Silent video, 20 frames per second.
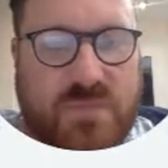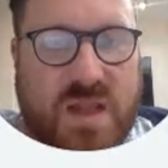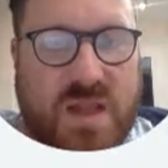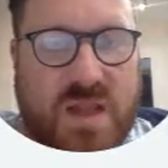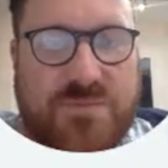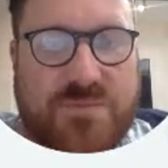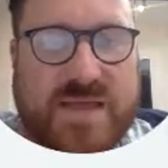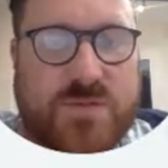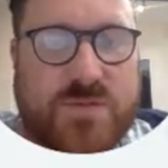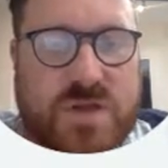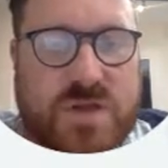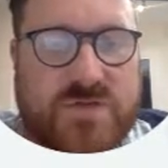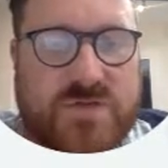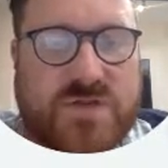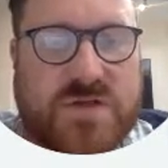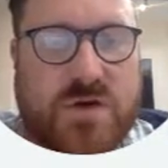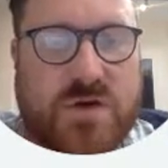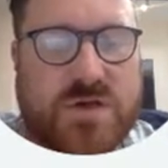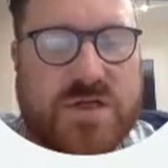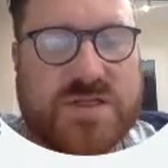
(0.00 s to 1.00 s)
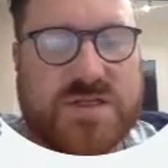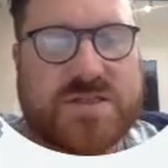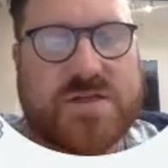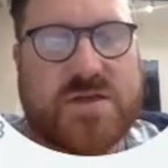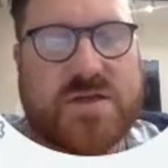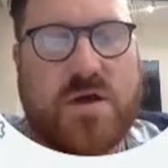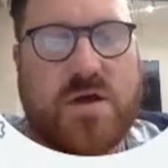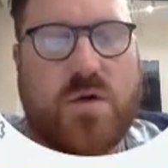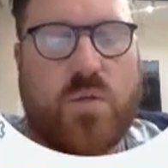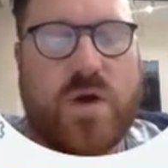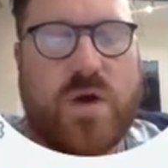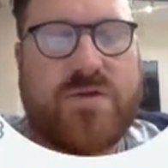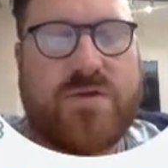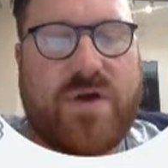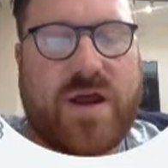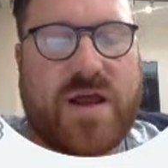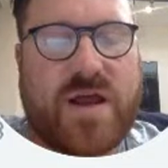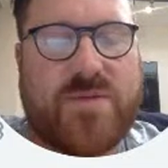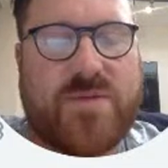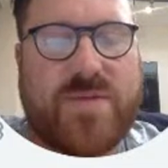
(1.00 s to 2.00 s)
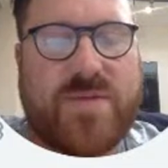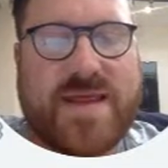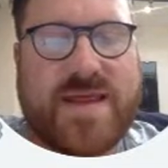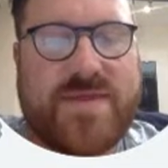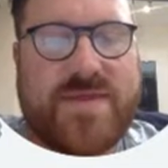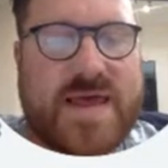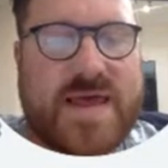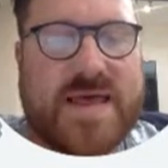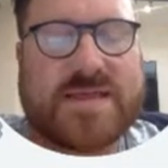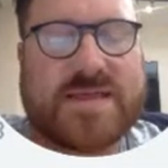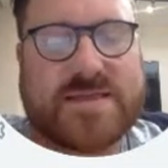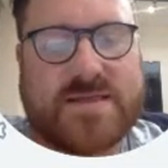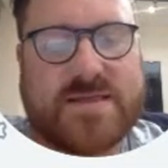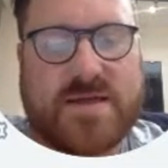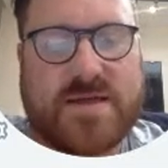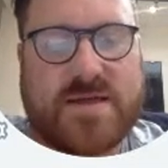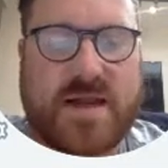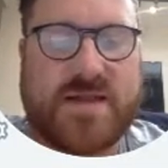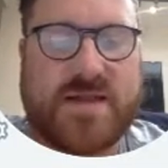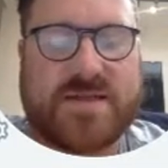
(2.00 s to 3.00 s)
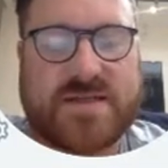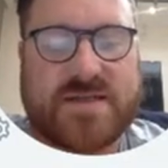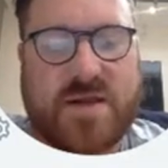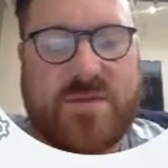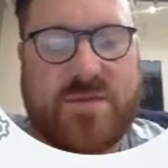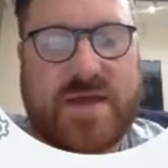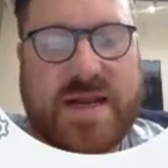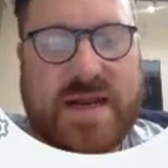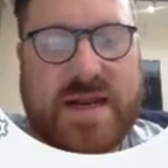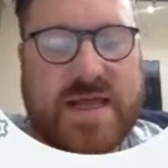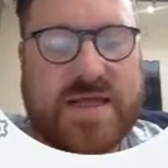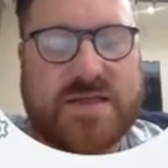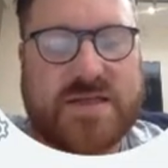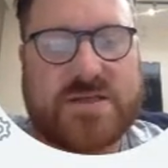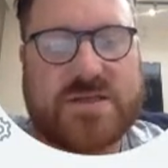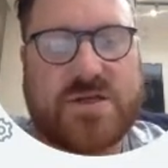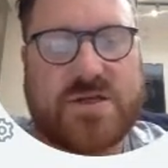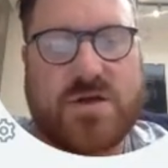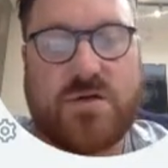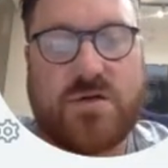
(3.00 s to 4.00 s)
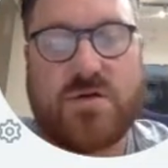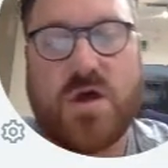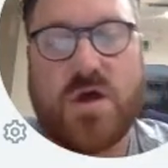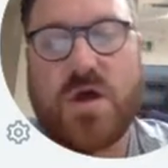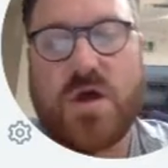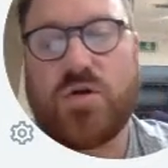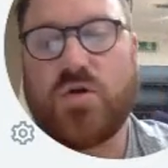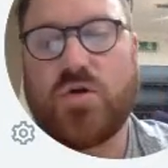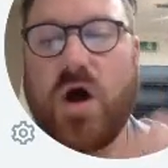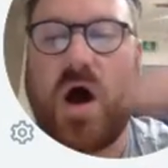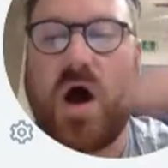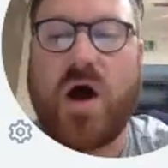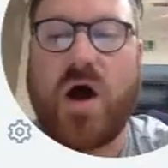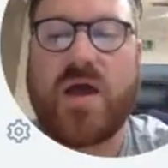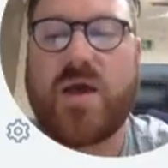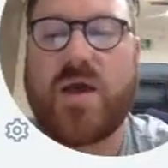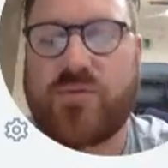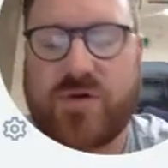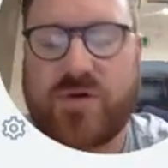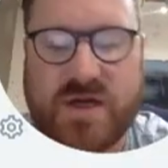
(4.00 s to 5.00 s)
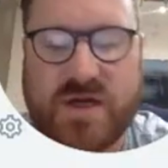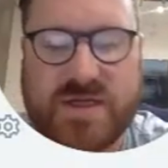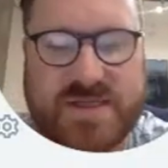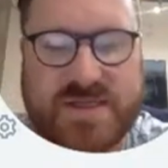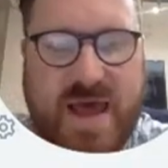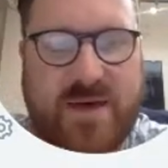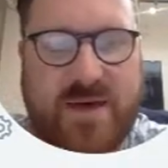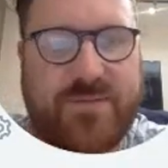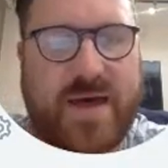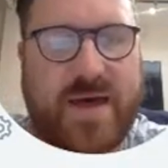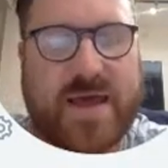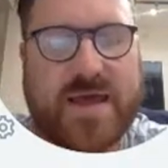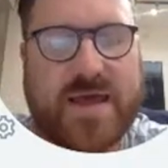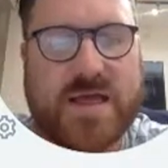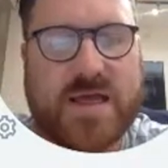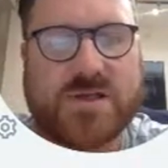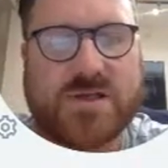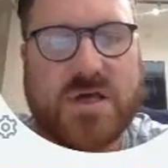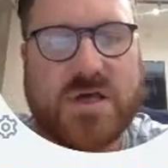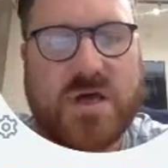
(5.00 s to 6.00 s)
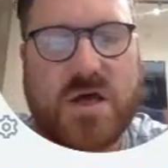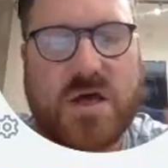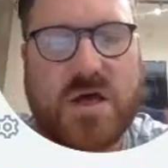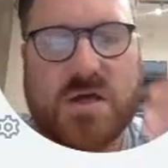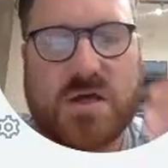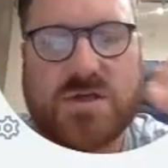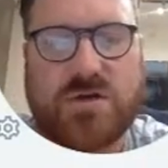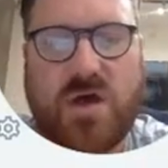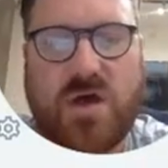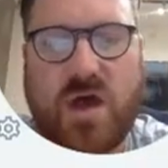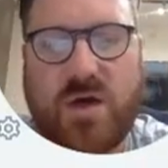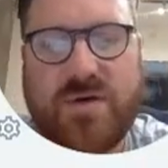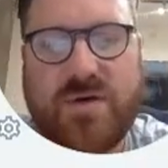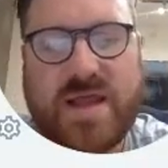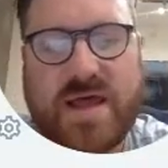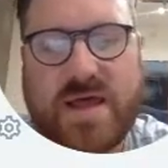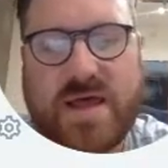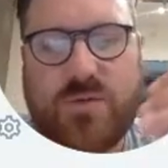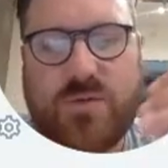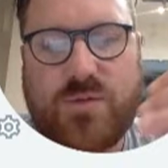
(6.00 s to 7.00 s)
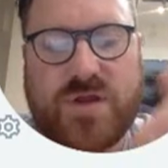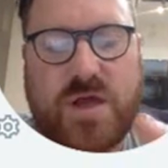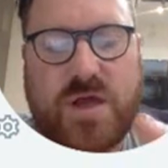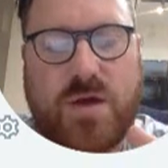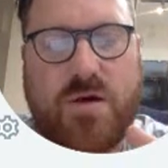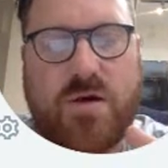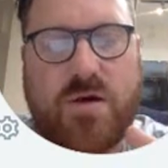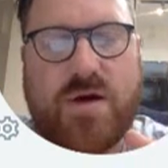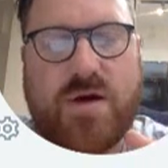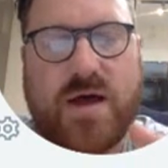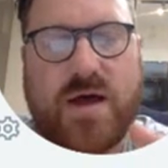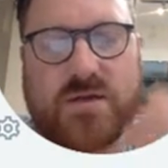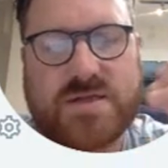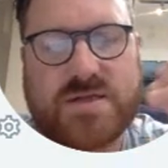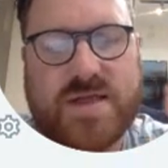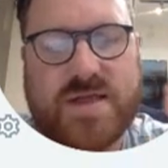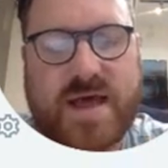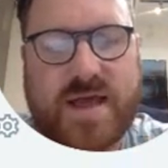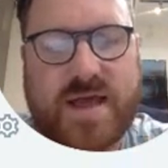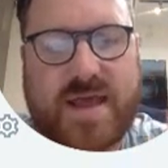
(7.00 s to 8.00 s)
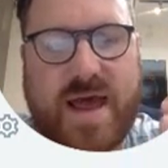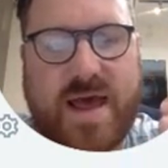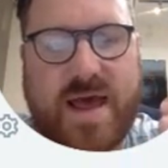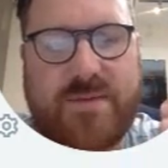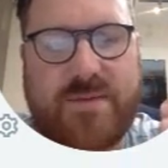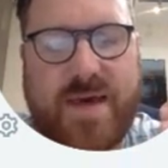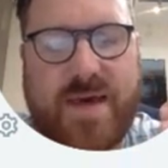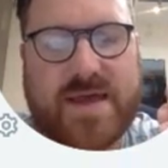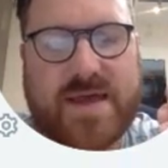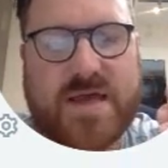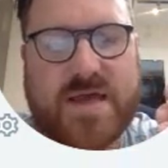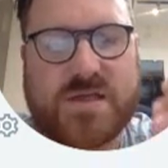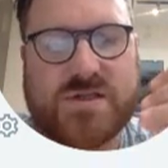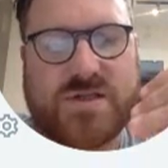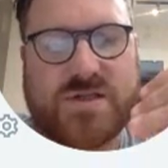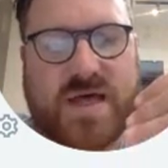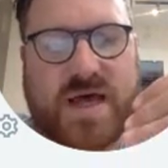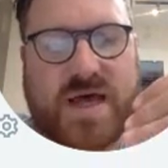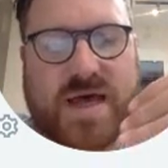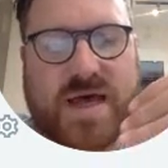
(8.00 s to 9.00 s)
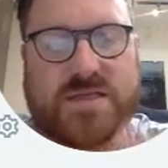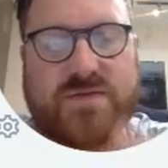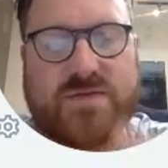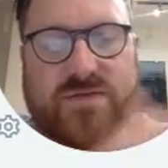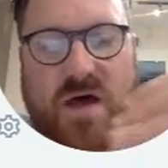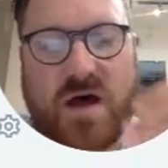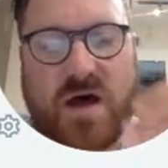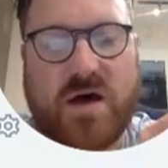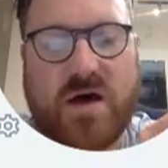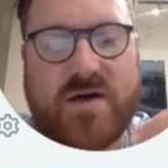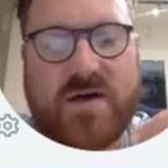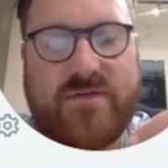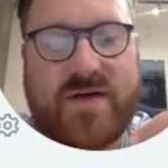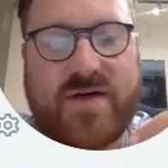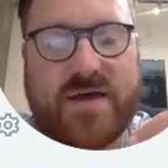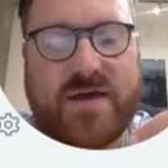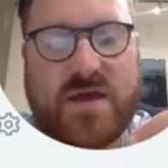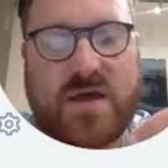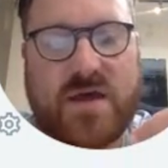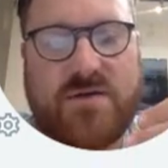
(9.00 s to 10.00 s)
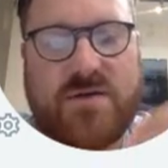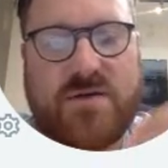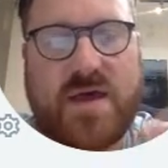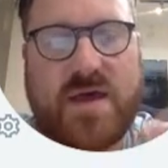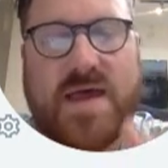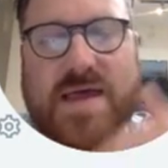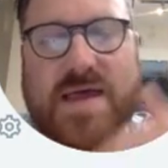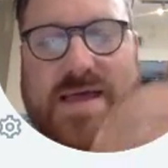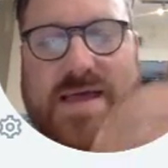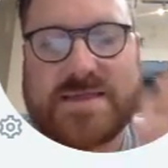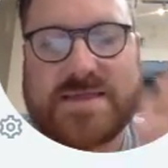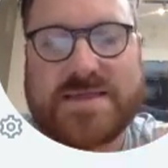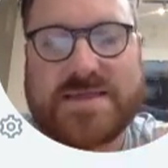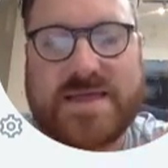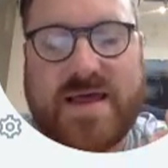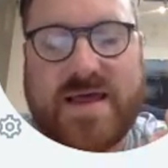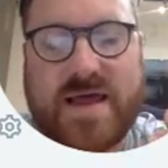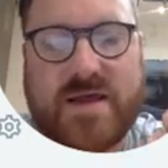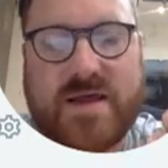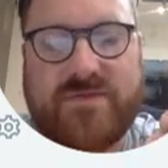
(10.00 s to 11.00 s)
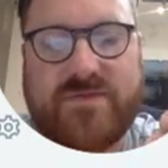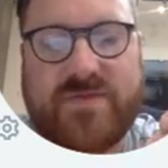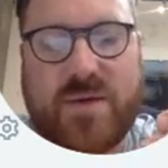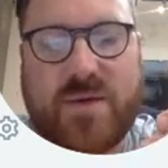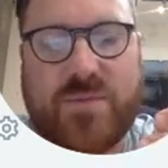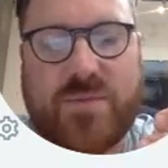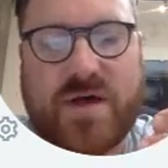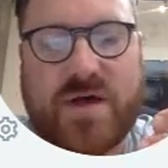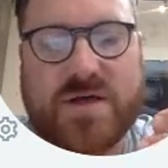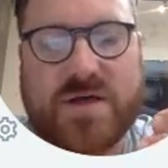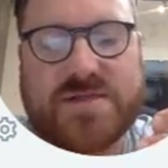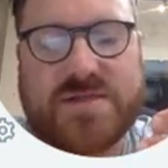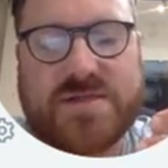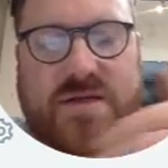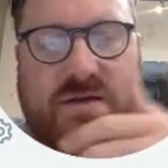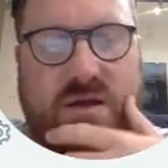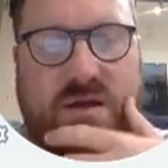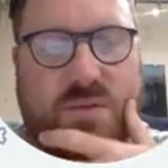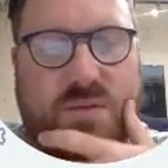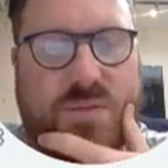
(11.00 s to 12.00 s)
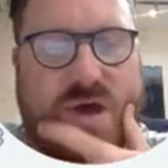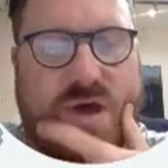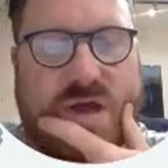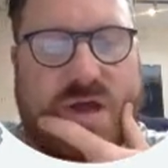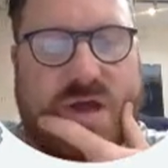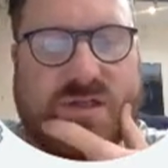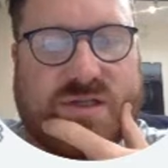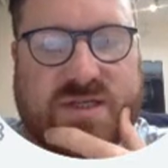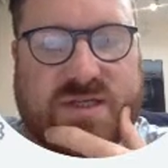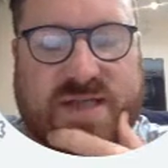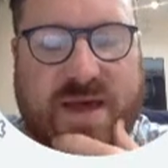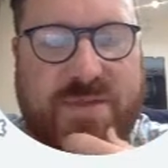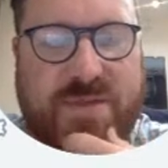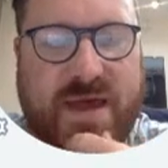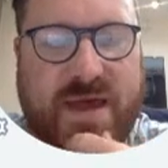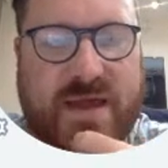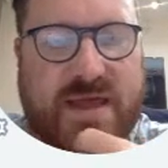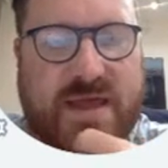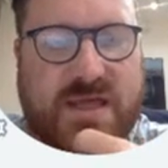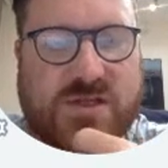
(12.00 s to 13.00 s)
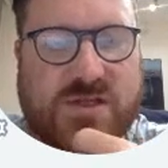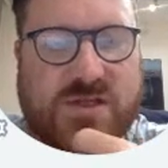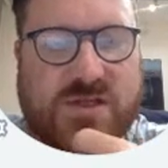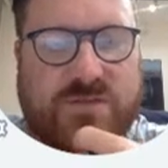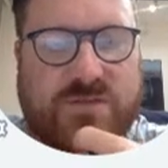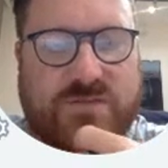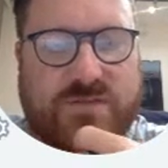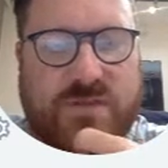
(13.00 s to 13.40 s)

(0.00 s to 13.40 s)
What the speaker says: based on what you told us, we'd recommend this, and there's going to be a link to your higher price care package. So go in here with the URL to that care package that is of the higher value and see then if that person purchased that package.